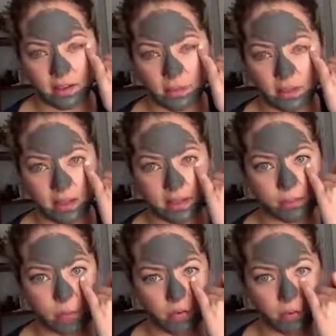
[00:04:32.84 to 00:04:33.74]
this is
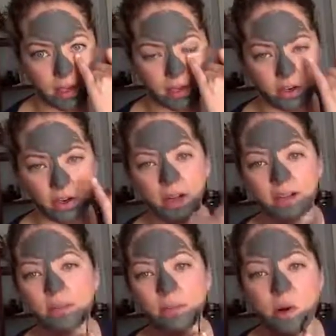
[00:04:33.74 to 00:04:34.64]
probably under your eyes,
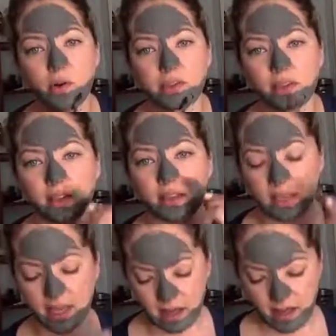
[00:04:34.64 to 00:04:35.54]
the most
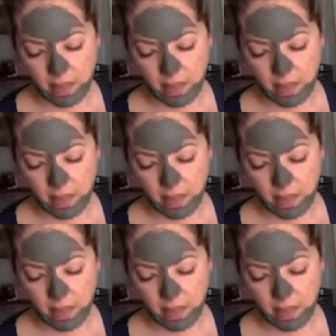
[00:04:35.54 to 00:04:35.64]
delicate.